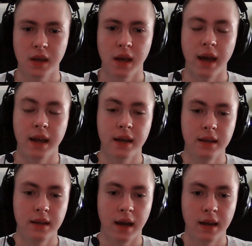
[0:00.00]
and
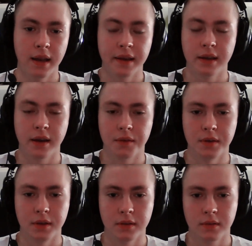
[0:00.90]
I like
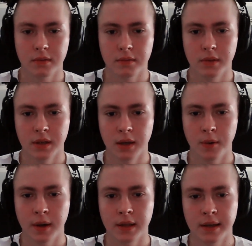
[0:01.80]
caffeine in a
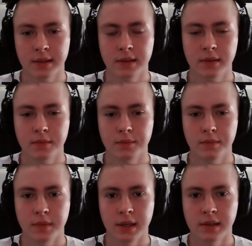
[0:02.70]
way that
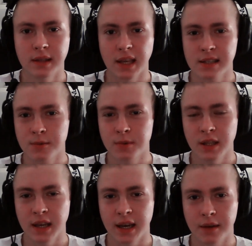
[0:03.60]
it doesn't
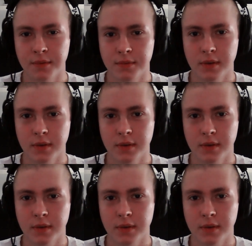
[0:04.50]
really have